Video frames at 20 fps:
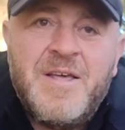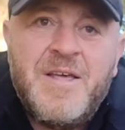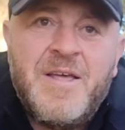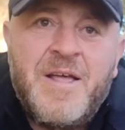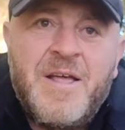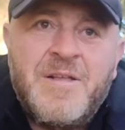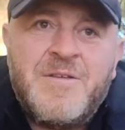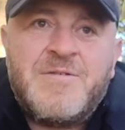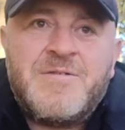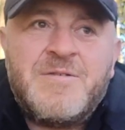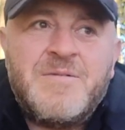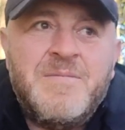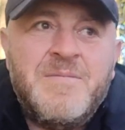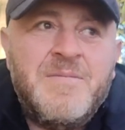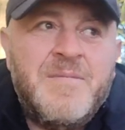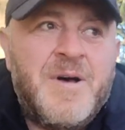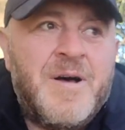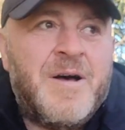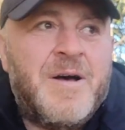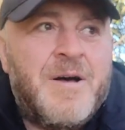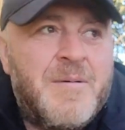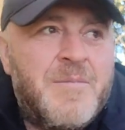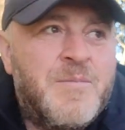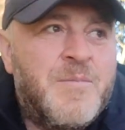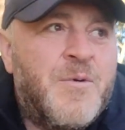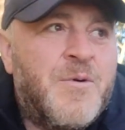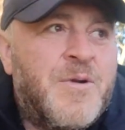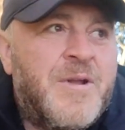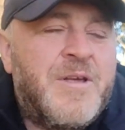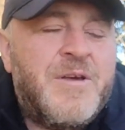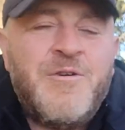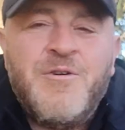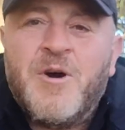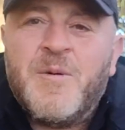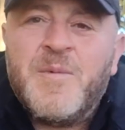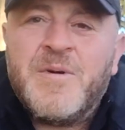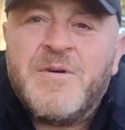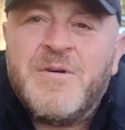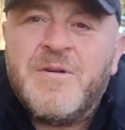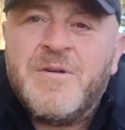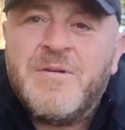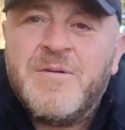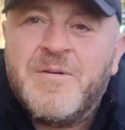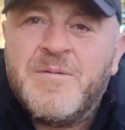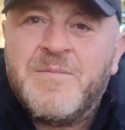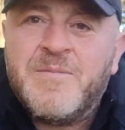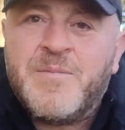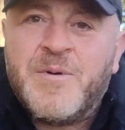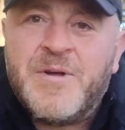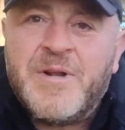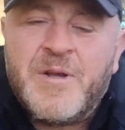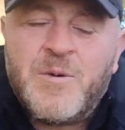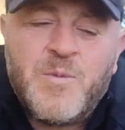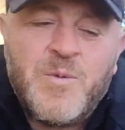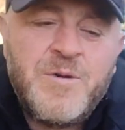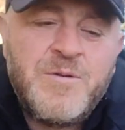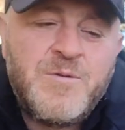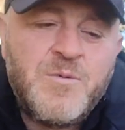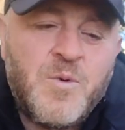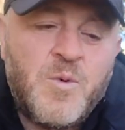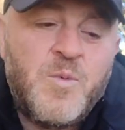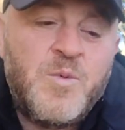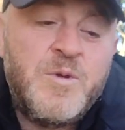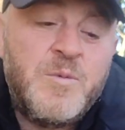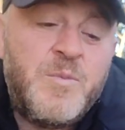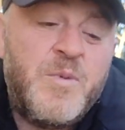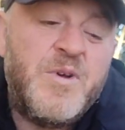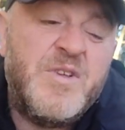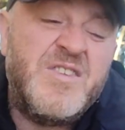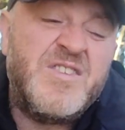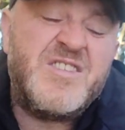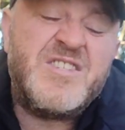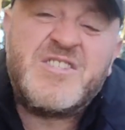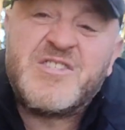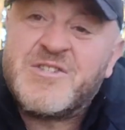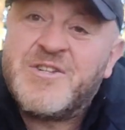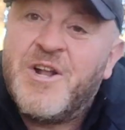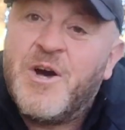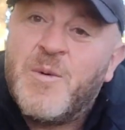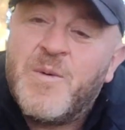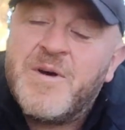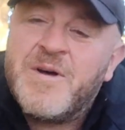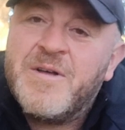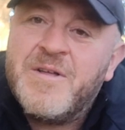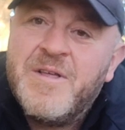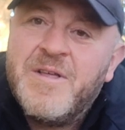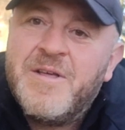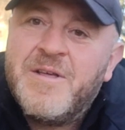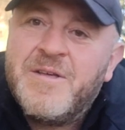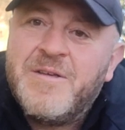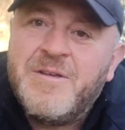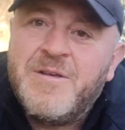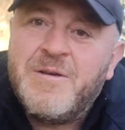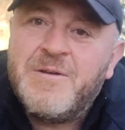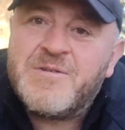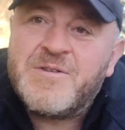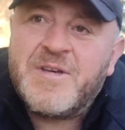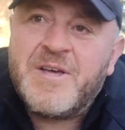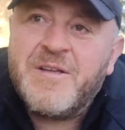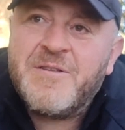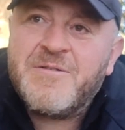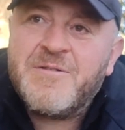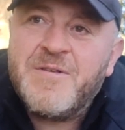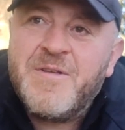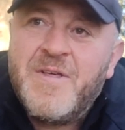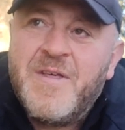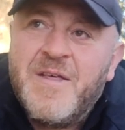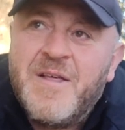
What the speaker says: it's more economical burning wood, or wood burns slower using it.